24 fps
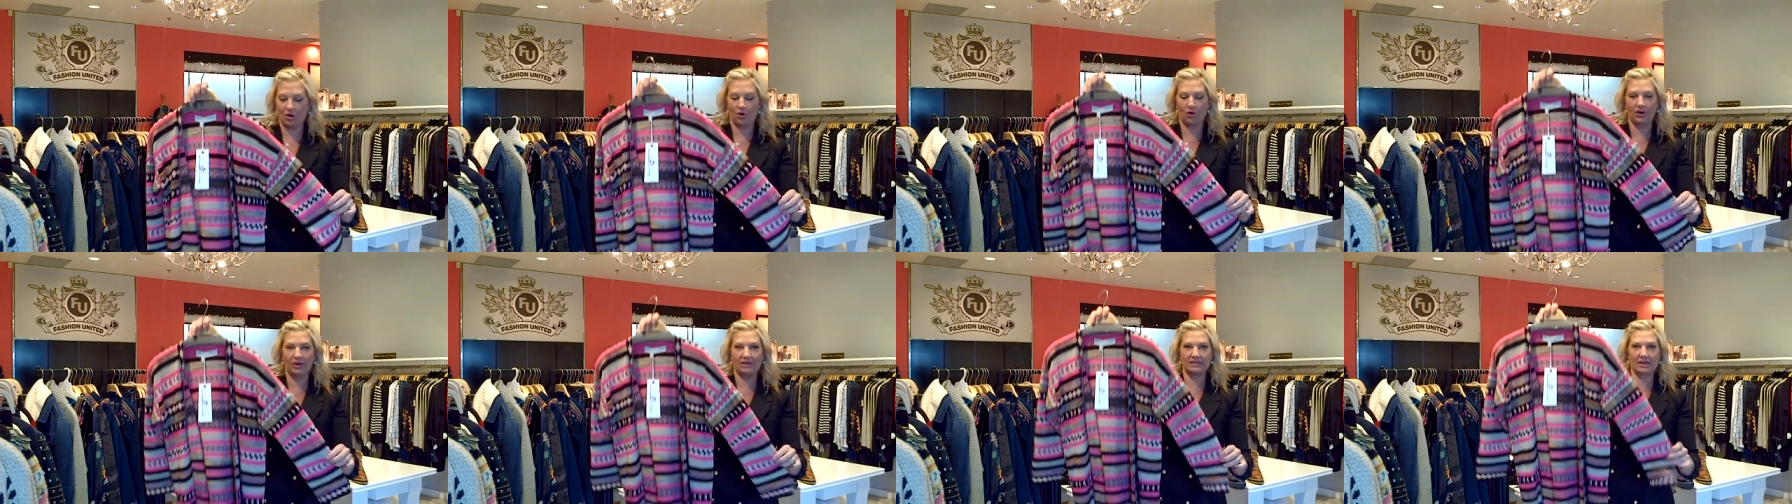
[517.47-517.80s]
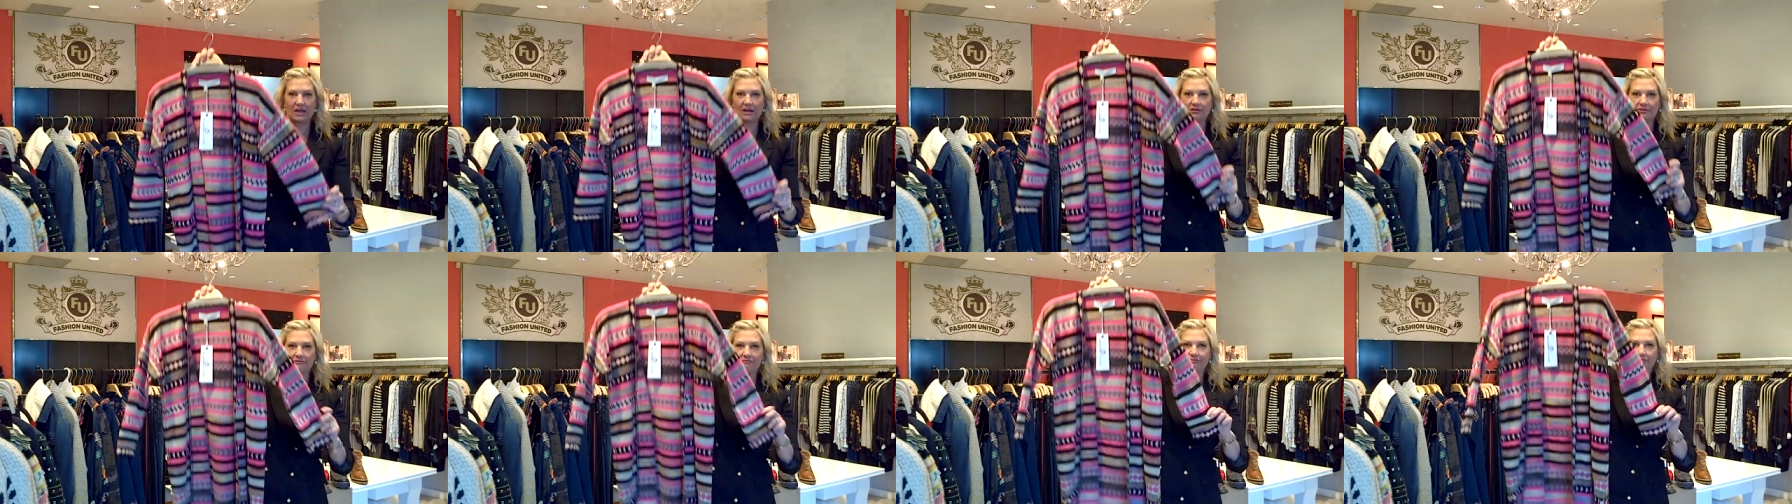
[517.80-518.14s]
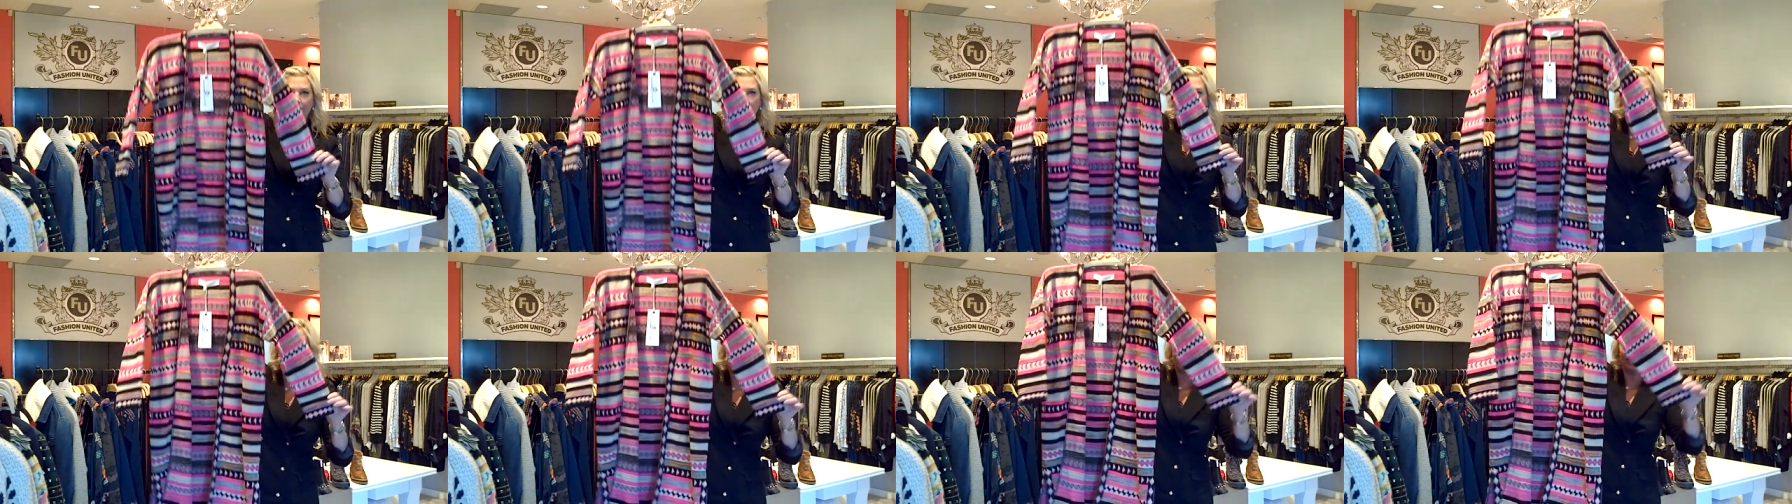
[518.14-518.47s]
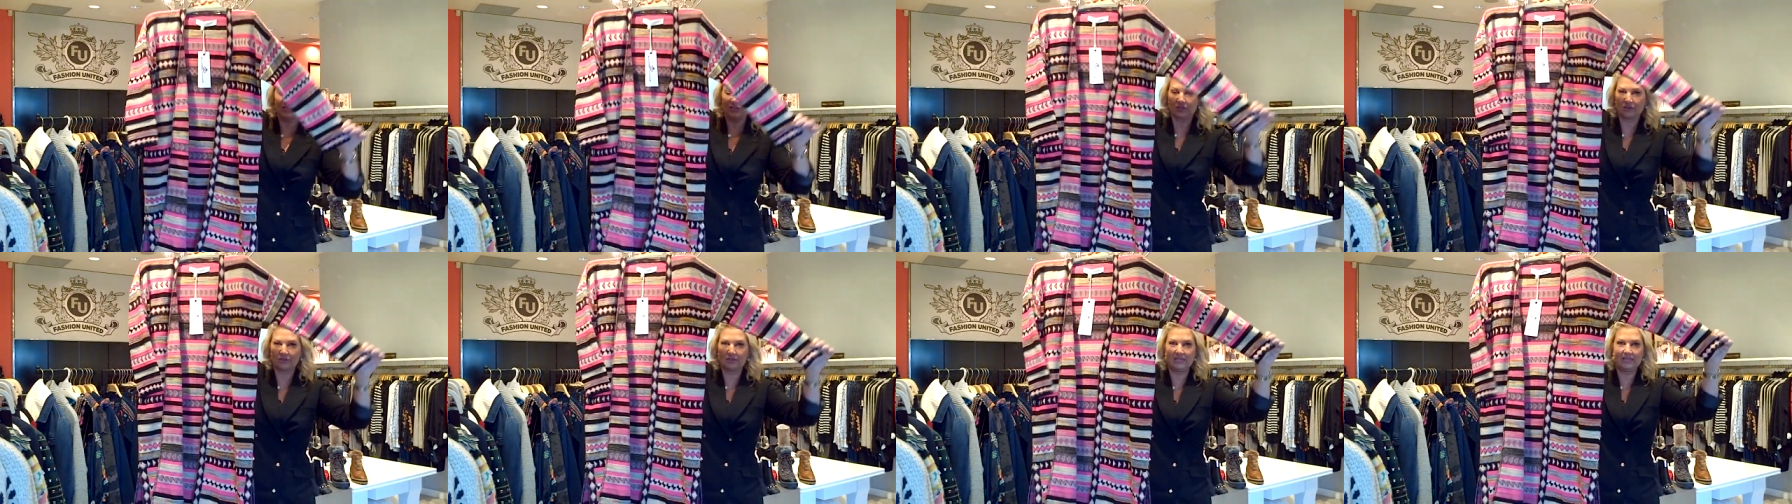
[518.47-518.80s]
going down to Florida.
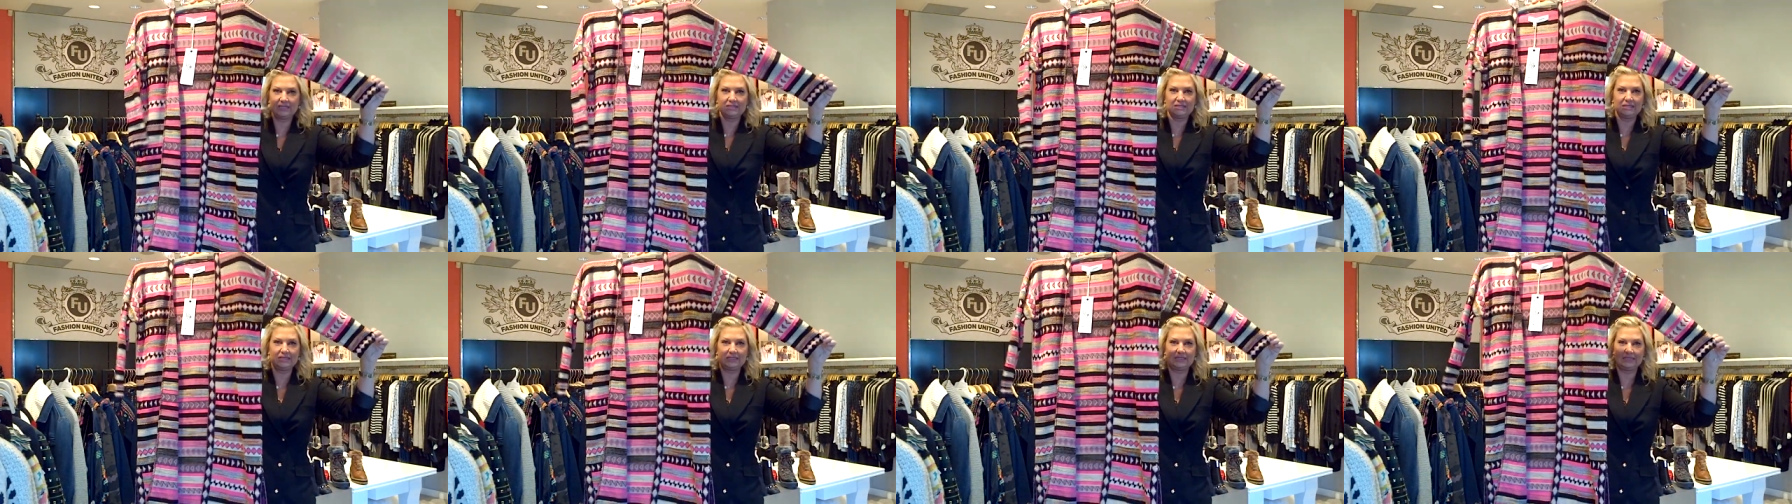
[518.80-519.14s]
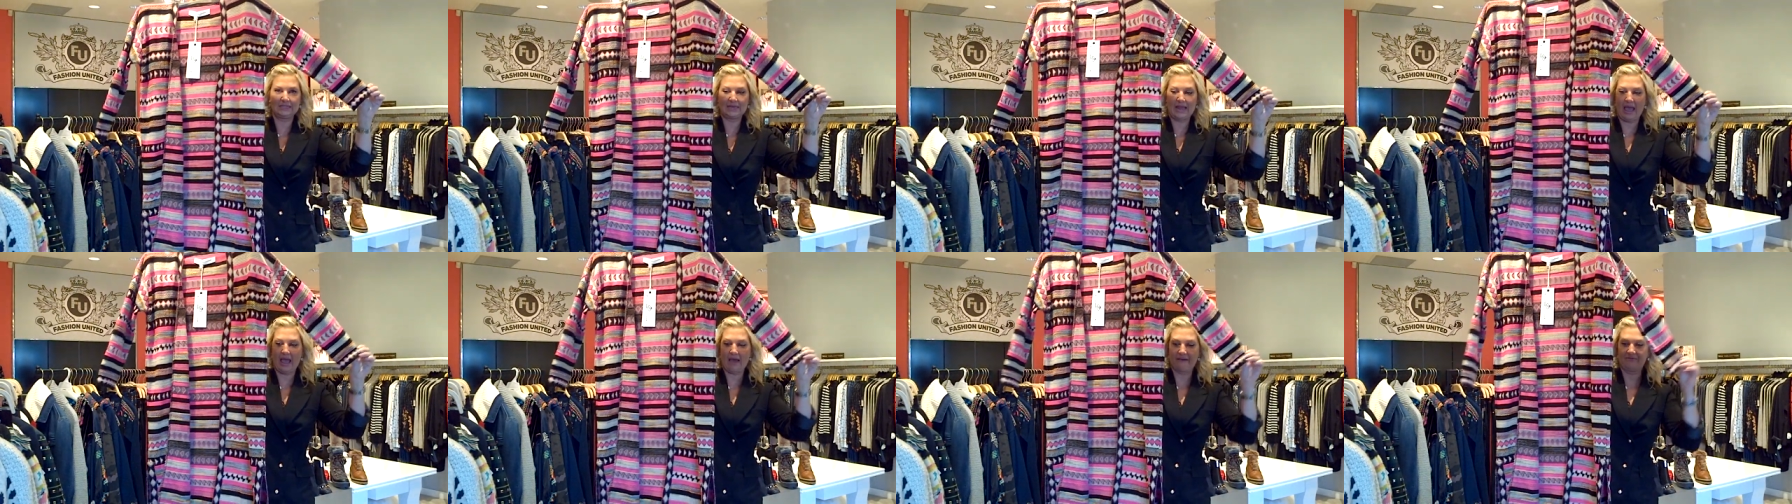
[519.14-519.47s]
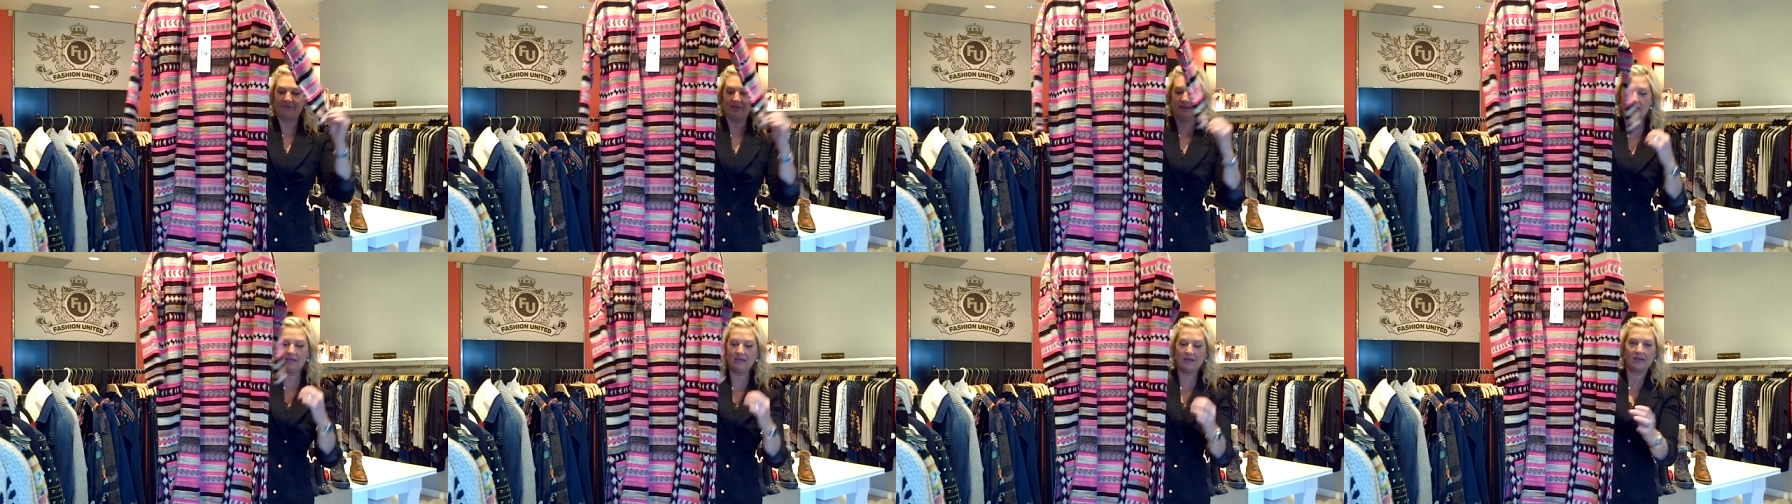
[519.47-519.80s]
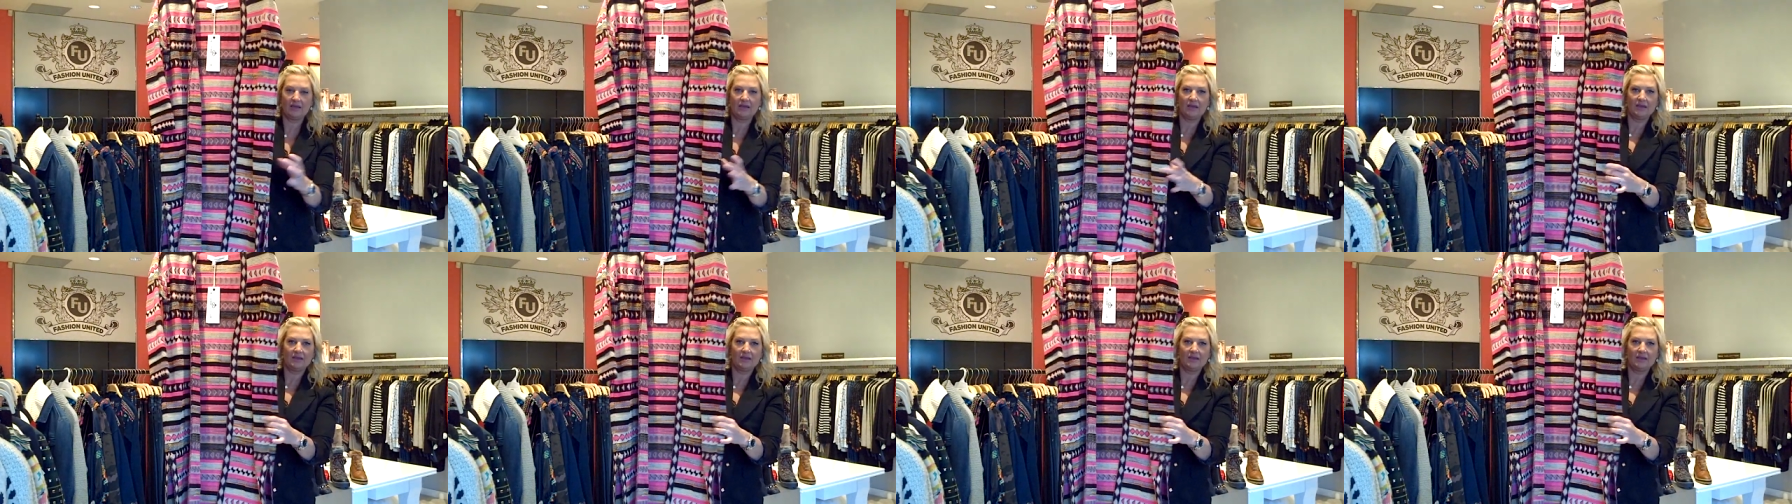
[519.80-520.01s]
So this isn't heavy.